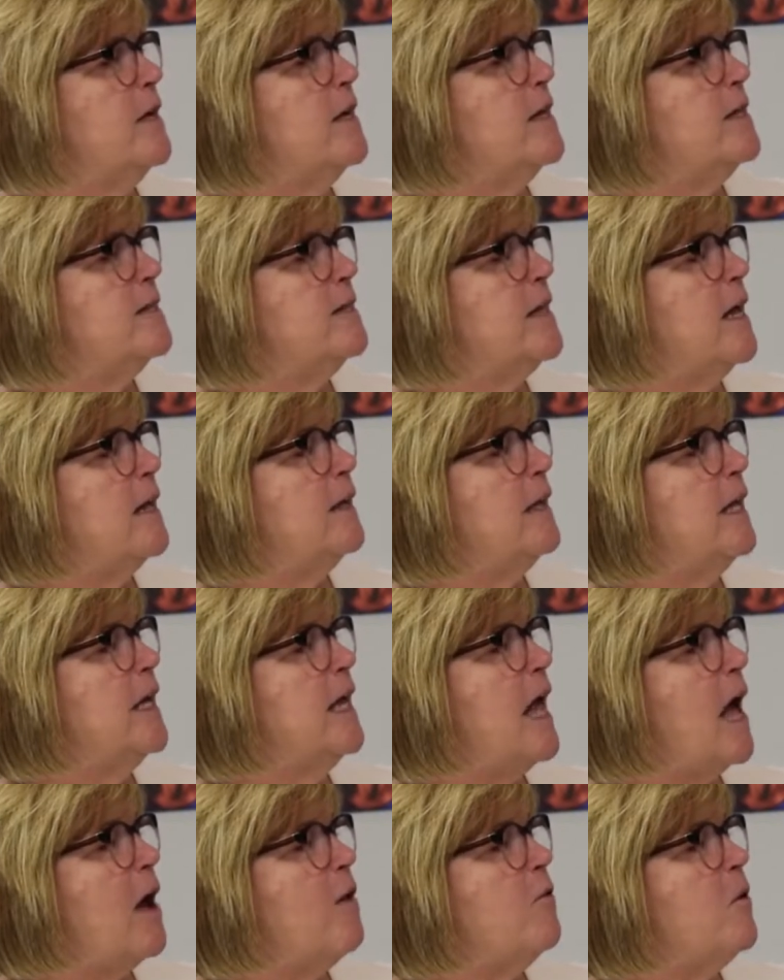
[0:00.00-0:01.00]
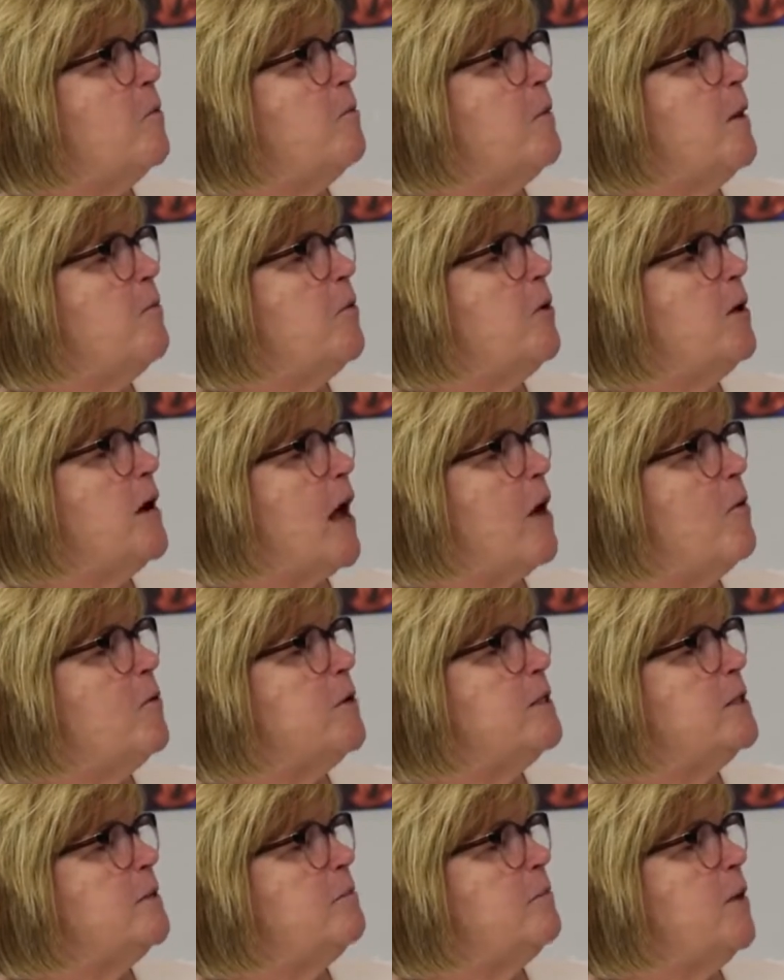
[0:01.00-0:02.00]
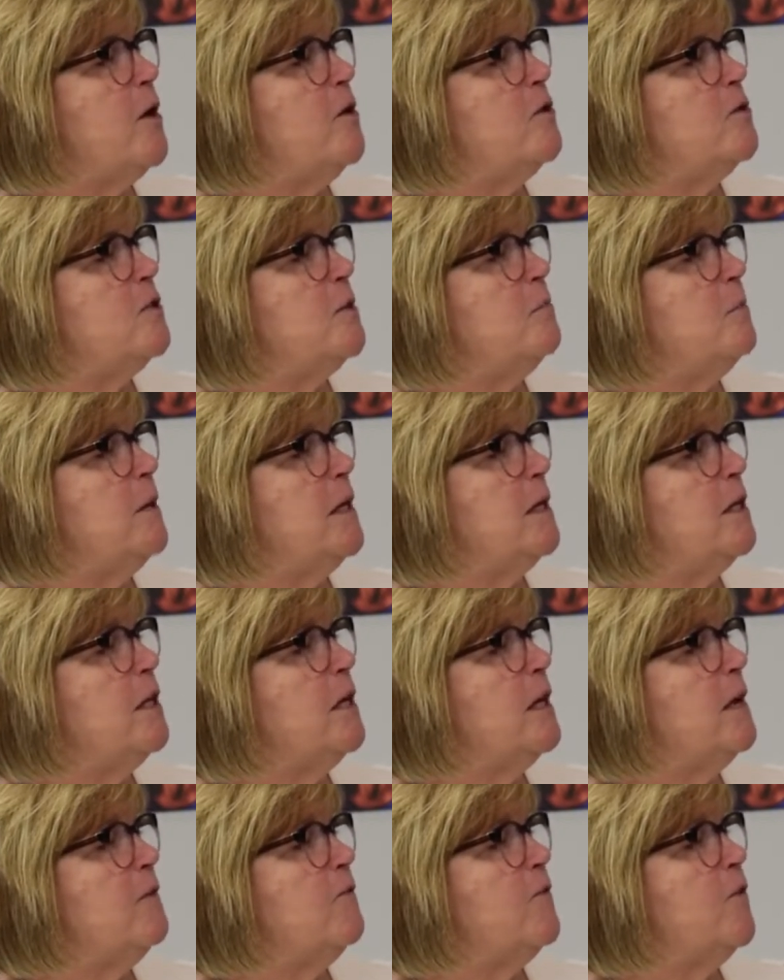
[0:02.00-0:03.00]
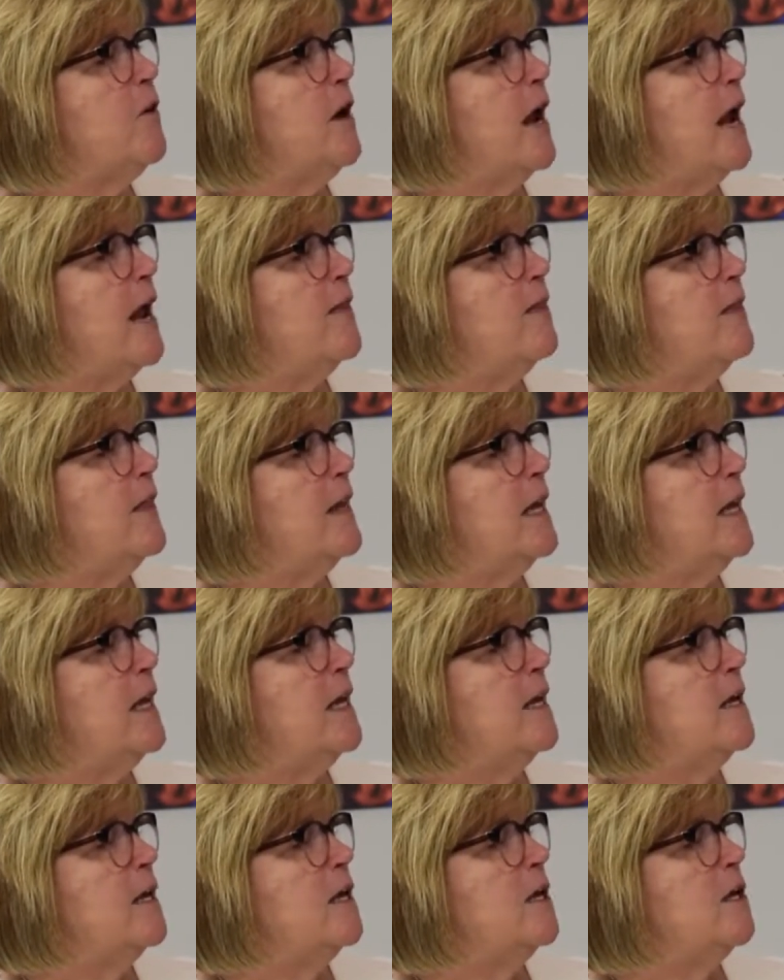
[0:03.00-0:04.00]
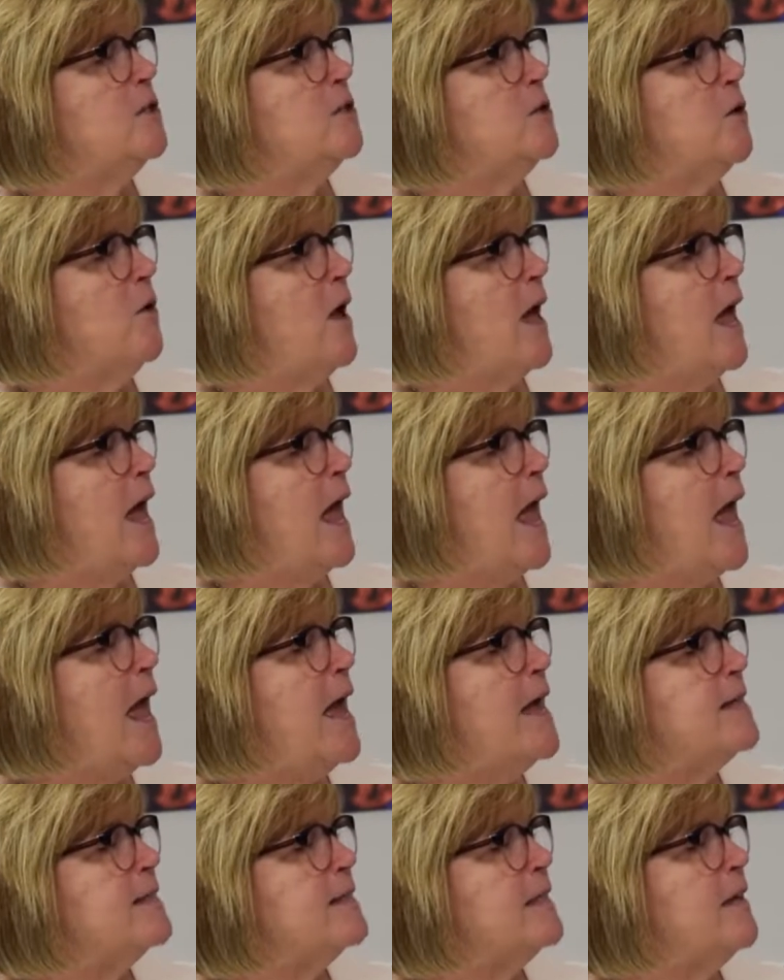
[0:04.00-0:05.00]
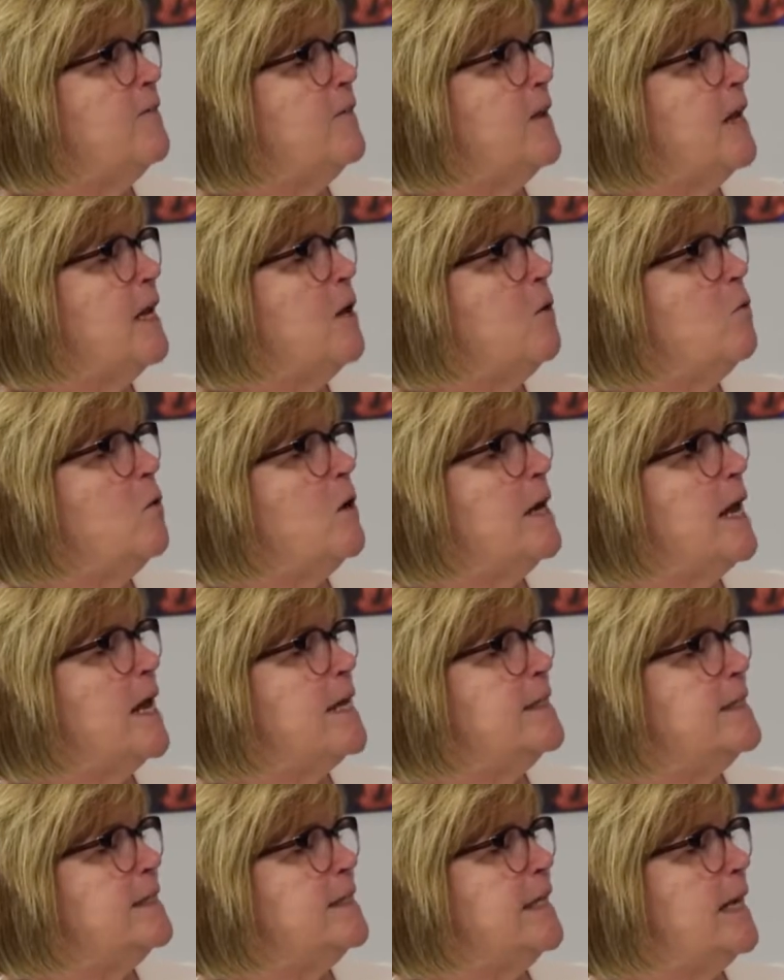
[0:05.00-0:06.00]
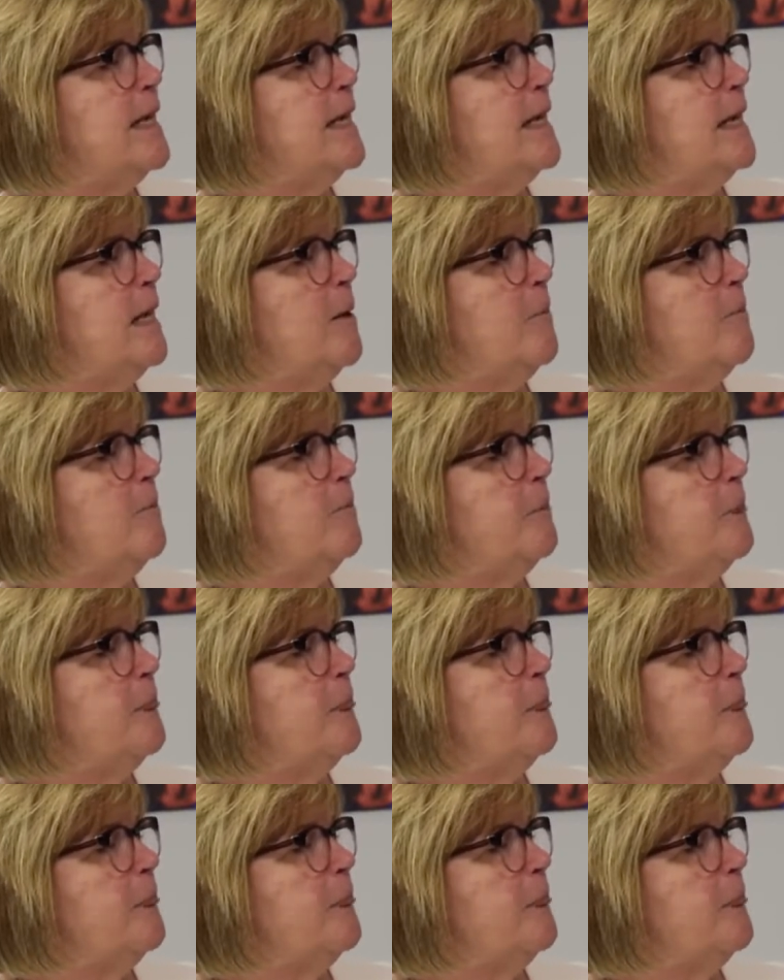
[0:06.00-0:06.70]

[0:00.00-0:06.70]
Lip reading: Suddenly, I remembered I was supposed to be looking for Anthony, so I asked if anyone had seen him.